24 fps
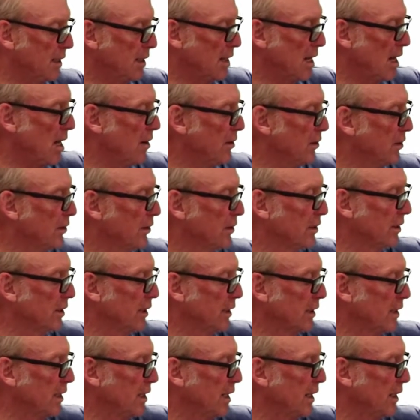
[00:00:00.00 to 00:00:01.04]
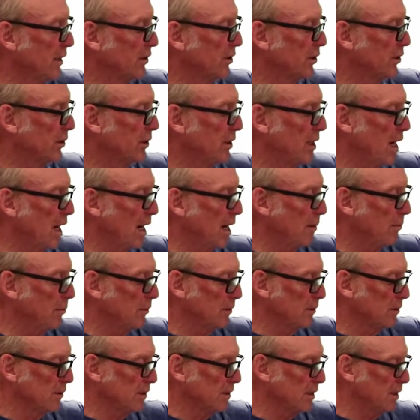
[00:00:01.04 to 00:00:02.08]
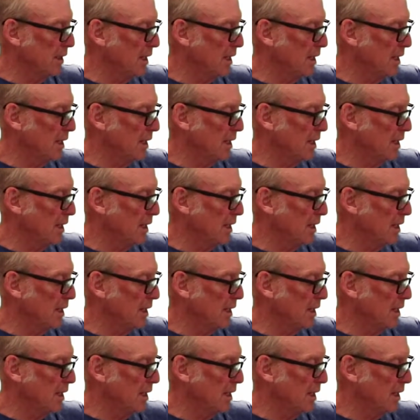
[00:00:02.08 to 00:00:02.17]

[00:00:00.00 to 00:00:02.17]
then how you're going to connect your cables,